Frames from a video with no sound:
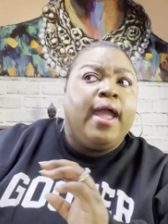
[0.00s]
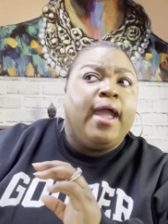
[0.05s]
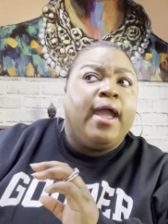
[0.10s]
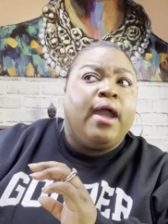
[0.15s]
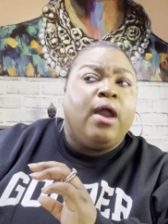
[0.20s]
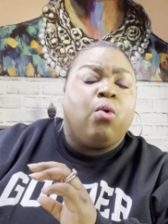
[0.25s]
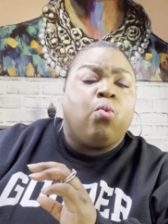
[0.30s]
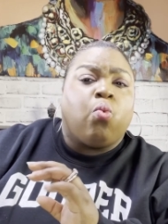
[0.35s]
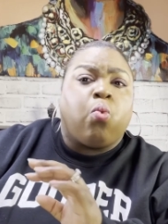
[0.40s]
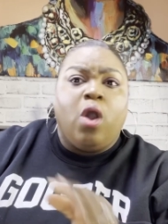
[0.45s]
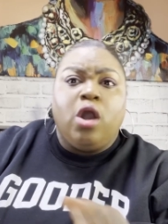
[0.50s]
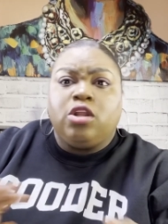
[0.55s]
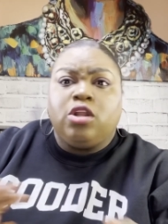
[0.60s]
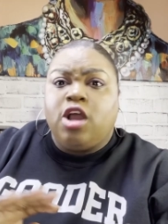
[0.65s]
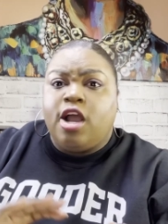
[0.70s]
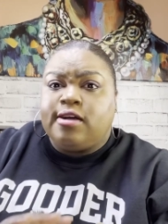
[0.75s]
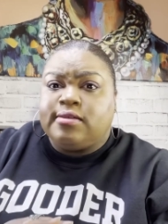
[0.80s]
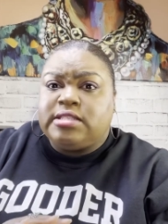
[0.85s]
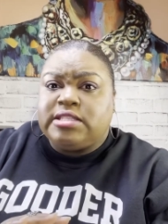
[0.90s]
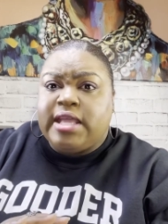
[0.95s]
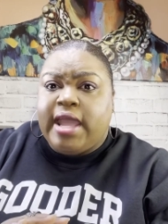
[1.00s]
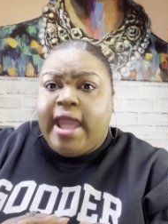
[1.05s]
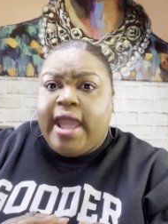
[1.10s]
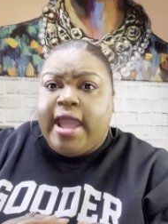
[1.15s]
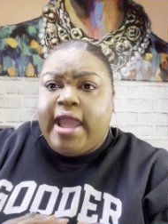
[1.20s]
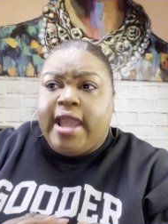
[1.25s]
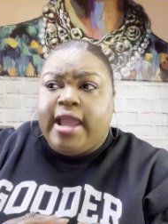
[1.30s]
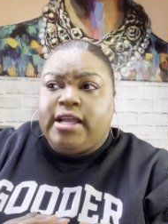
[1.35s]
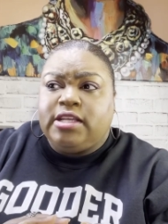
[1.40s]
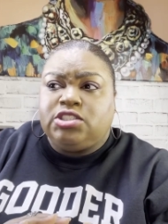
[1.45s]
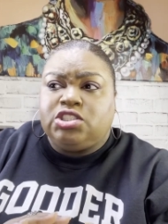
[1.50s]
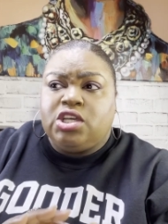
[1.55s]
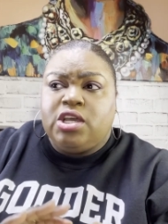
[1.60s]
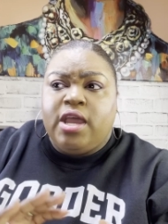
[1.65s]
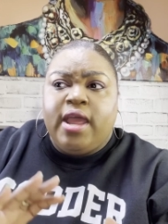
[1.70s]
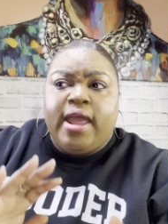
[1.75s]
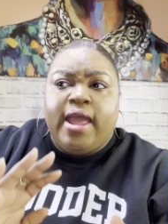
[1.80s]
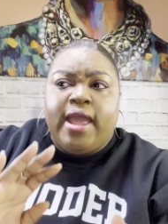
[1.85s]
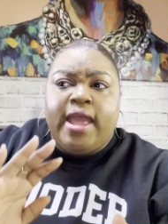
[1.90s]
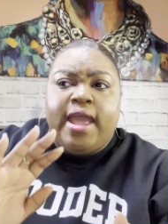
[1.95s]
run off stage,
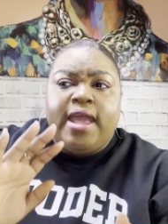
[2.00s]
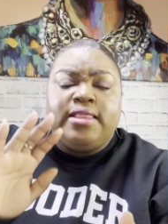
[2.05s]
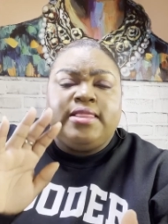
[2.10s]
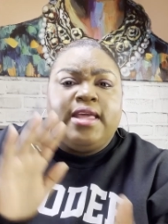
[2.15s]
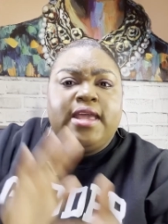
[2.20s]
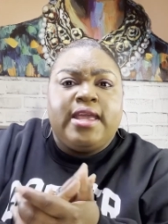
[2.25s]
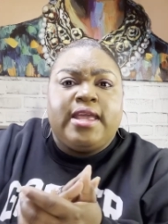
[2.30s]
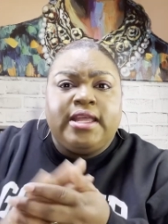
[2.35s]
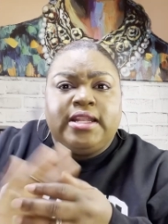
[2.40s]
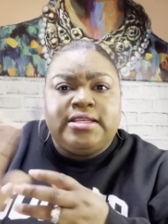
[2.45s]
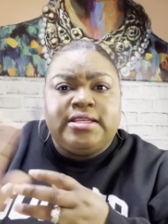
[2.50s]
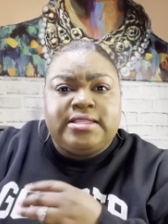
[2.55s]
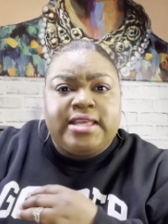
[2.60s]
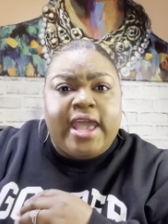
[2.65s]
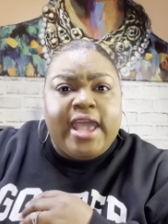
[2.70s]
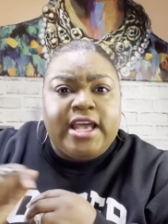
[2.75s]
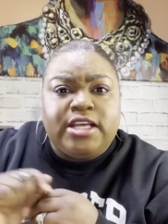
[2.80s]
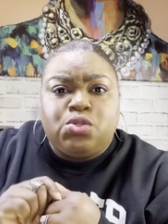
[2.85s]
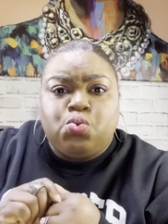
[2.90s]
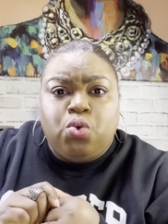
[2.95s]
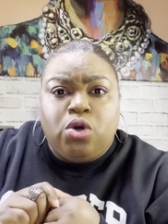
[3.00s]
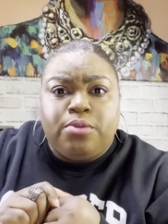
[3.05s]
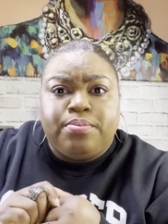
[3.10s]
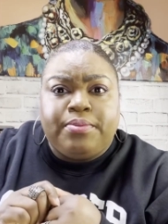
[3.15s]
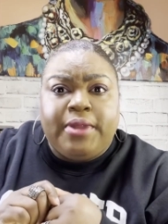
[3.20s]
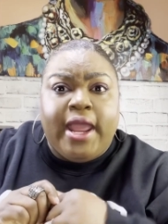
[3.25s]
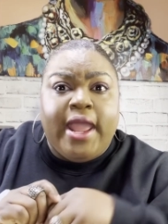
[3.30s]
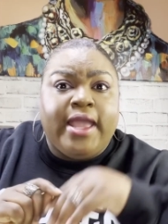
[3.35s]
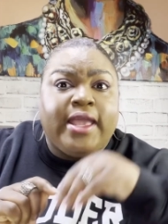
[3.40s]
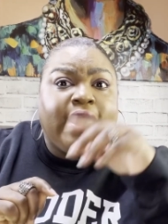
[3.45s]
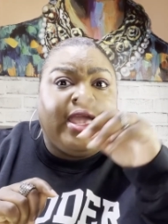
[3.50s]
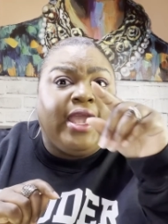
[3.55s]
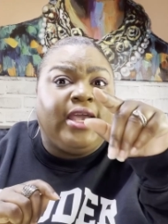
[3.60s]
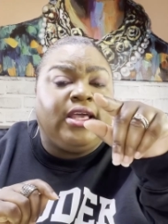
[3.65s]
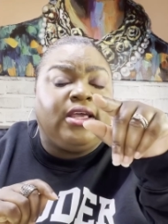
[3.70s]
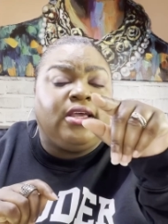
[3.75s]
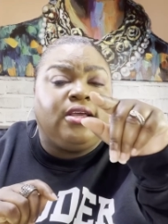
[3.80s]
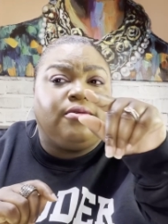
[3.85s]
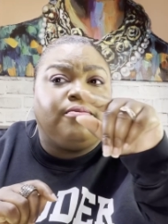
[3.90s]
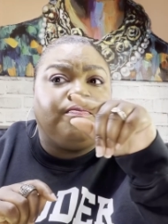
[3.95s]
and then get his ass whooped and
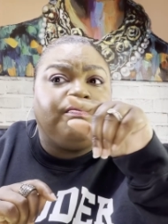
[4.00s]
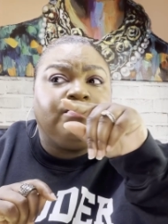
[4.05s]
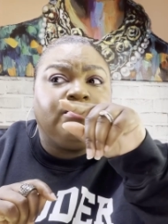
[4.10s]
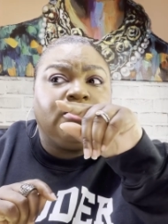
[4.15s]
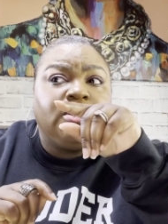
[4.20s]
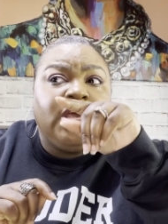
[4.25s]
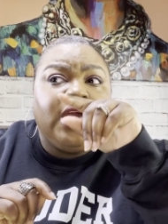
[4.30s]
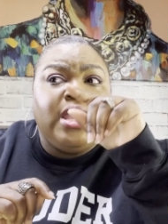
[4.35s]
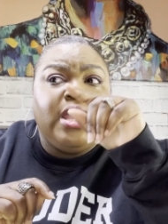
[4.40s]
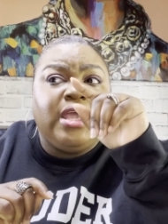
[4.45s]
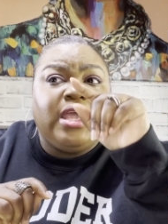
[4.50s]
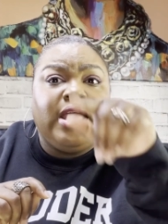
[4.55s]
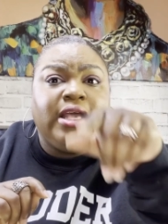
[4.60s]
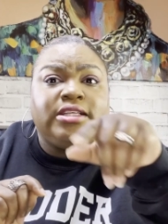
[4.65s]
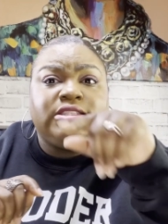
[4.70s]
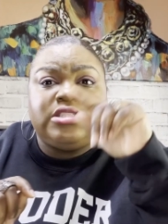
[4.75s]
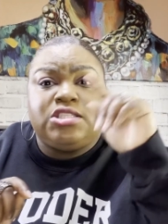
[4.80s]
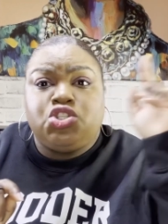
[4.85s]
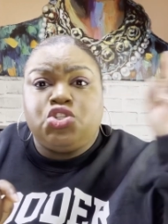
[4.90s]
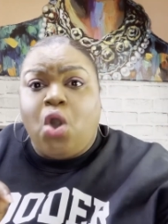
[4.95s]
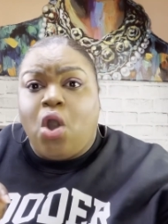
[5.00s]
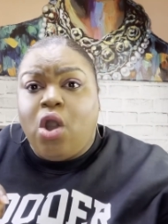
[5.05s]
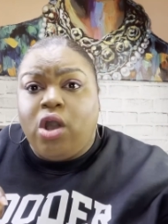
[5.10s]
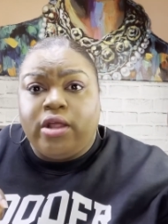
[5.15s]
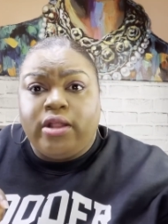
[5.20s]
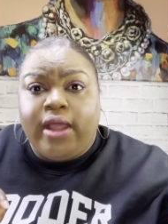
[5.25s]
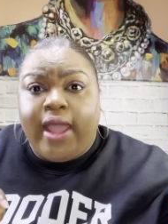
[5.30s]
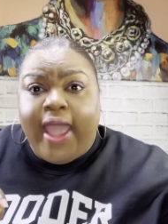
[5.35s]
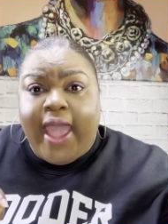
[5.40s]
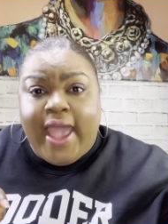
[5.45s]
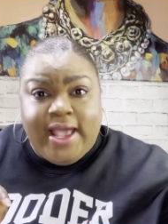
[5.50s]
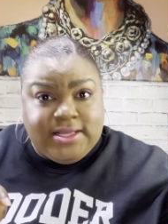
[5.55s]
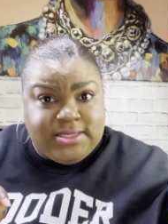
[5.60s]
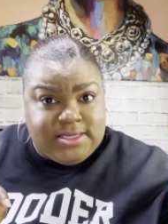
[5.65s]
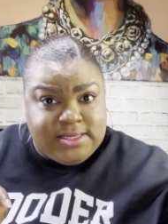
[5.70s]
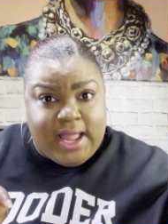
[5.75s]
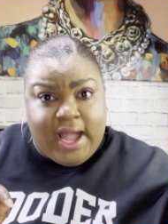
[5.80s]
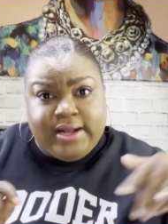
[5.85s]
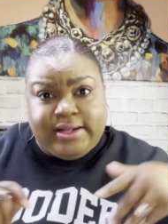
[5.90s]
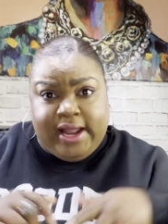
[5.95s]
get he gets salt ass
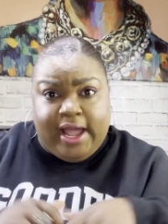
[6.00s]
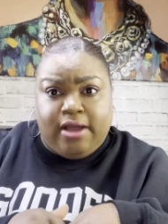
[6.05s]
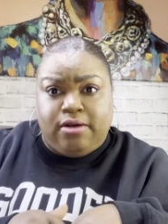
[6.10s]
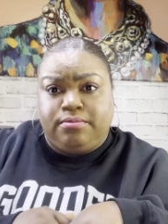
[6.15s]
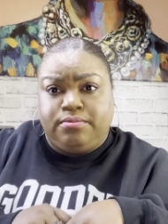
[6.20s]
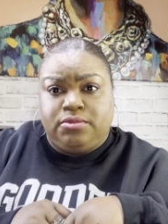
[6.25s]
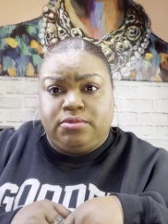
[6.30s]
knocked out.